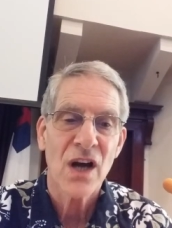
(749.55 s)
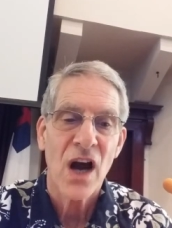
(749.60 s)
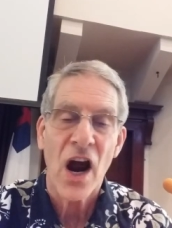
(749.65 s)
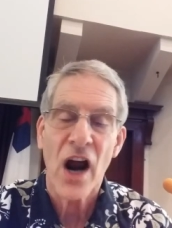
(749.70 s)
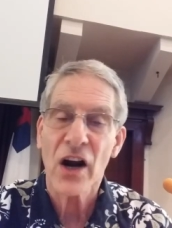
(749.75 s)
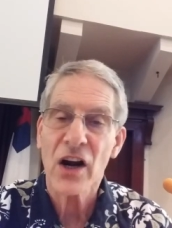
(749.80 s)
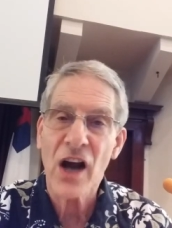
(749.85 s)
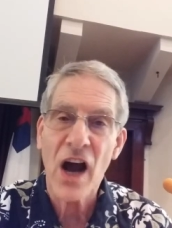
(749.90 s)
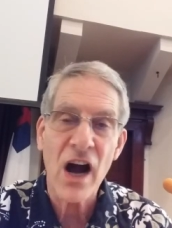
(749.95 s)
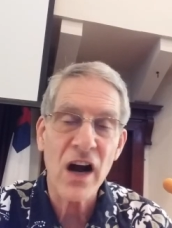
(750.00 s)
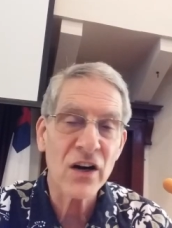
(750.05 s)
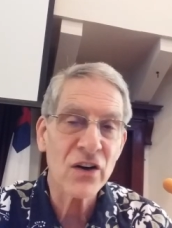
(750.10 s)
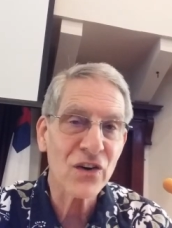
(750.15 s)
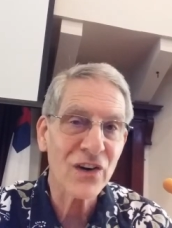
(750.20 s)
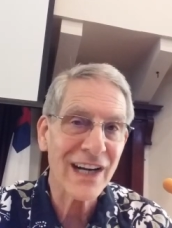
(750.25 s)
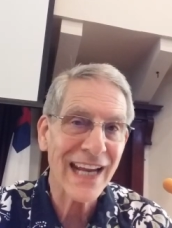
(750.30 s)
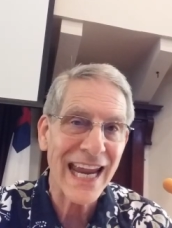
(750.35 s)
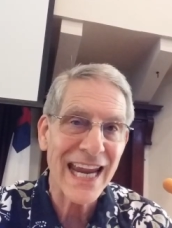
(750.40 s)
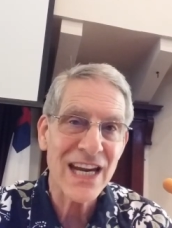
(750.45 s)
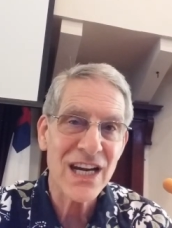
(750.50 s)
Our,
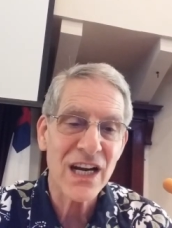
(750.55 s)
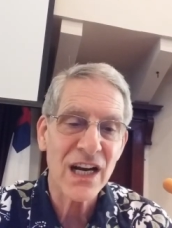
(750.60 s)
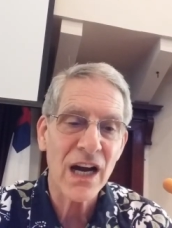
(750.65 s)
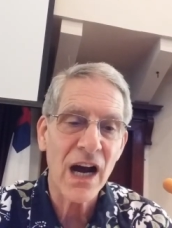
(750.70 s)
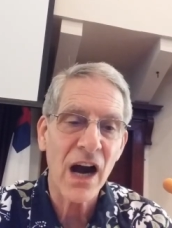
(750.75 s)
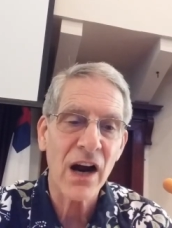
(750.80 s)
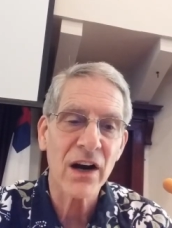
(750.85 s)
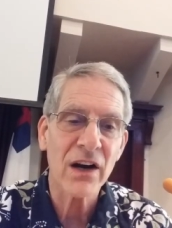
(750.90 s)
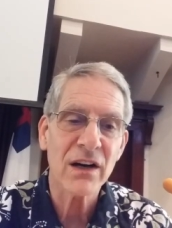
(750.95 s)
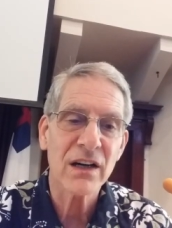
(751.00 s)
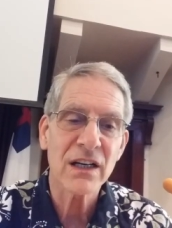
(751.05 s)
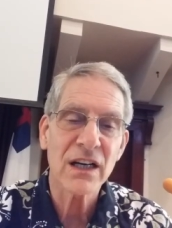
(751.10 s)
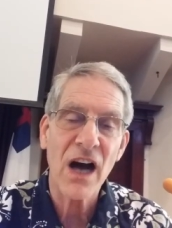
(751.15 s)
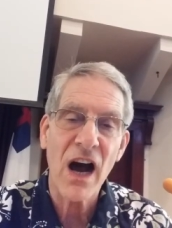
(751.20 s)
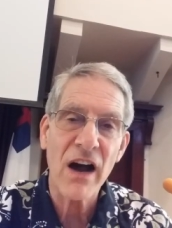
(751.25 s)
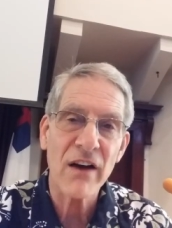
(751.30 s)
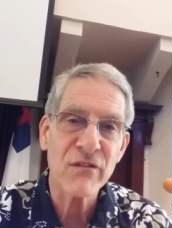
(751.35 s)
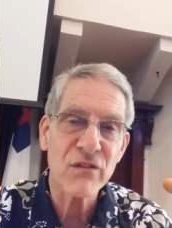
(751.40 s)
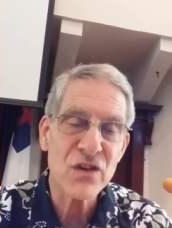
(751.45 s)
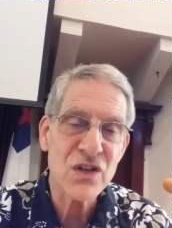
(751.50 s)
congregate, our
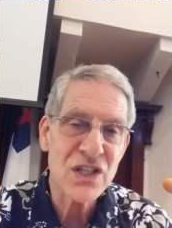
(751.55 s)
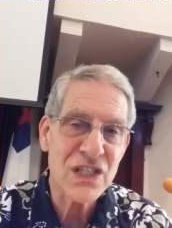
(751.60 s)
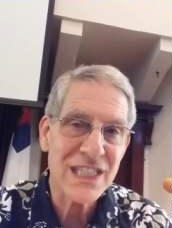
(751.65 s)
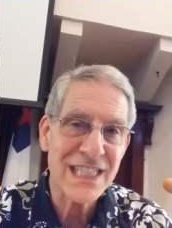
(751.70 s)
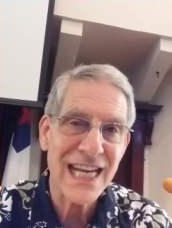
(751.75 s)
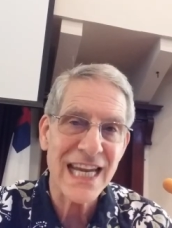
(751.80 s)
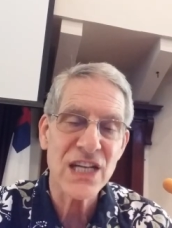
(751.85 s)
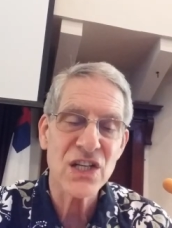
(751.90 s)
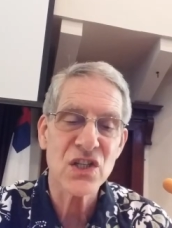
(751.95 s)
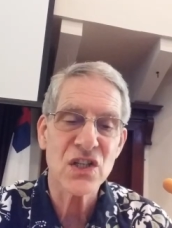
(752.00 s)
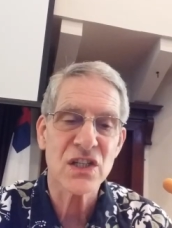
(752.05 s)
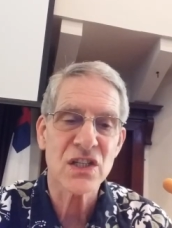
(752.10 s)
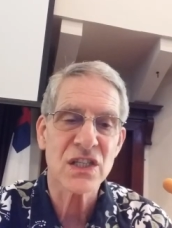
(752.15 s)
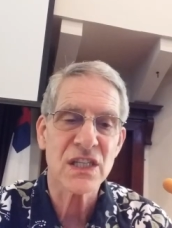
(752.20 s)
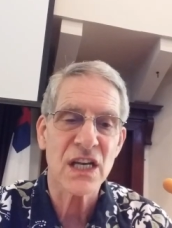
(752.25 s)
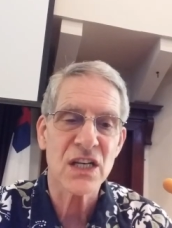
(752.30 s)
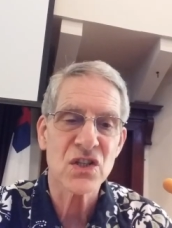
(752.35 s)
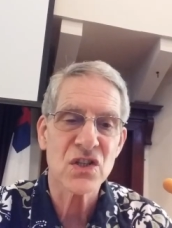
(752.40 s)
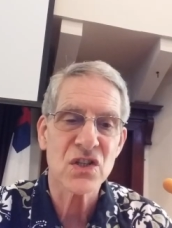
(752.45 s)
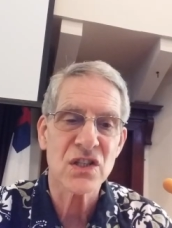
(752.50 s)
conversations,
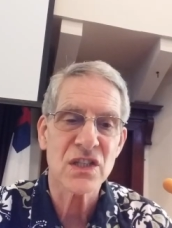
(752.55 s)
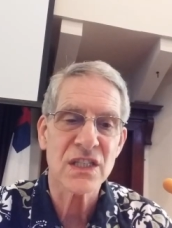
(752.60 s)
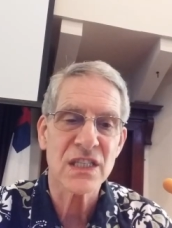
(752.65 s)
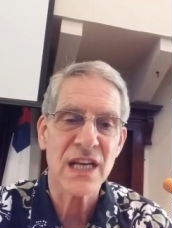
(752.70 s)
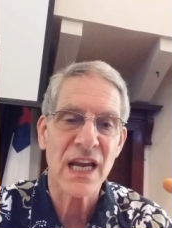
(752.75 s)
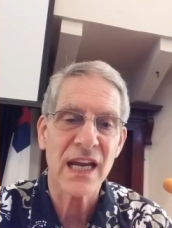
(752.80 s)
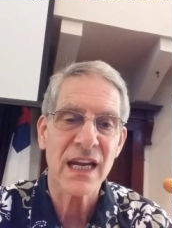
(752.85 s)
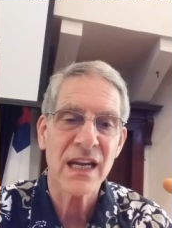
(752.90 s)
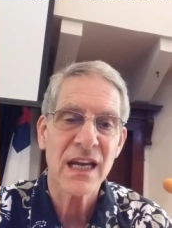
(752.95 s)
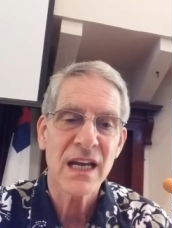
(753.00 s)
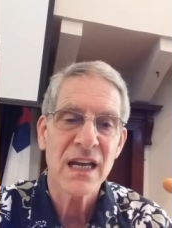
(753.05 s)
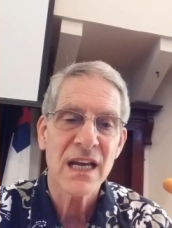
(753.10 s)
I should say,